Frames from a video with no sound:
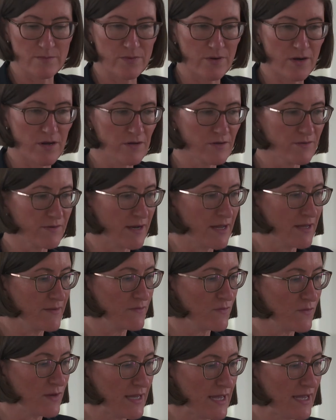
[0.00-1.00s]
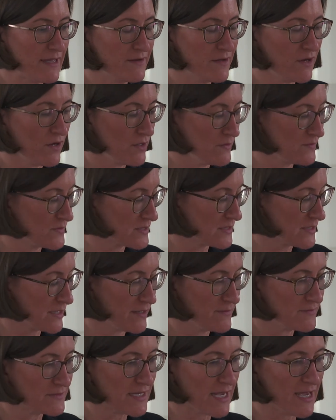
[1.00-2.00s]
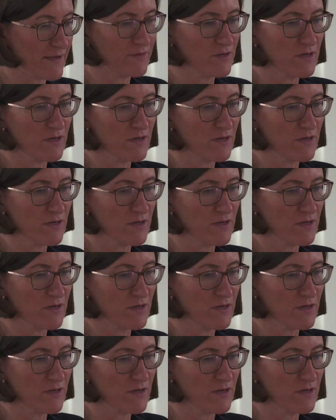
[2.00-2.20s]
program. We had hoped to have